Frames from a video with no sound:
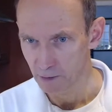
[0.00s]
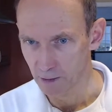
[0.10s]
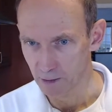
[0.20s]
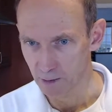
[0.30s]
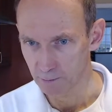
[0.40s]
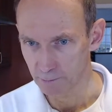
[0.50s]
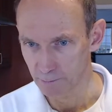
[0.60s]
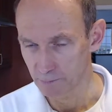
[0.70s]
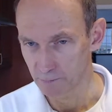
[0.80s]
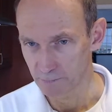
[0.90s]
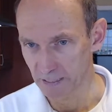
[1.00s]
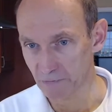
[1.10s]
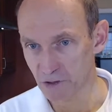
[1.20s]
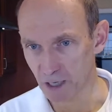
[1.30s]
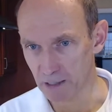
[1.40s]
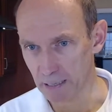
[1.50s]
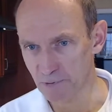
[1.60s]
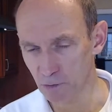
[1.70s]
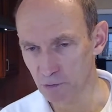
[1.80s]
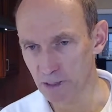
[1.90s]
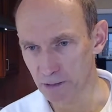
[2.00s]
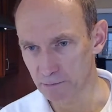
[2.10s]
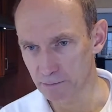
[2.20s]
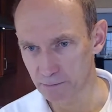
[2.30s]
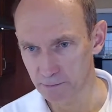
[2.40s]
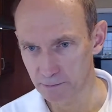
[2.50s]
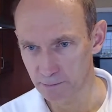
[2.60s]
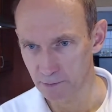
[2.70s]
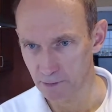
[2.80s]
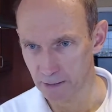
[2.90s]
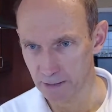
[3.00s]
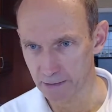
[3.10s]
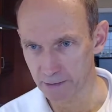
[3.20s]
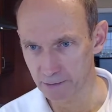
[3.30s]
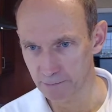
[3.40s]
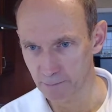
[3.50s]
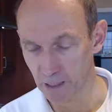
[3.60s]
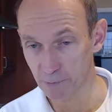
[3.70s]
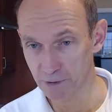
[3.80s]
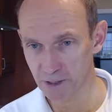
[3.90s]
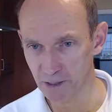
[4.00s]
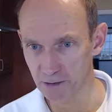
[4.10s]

um, yes, Chuck, absolutely. I appreciate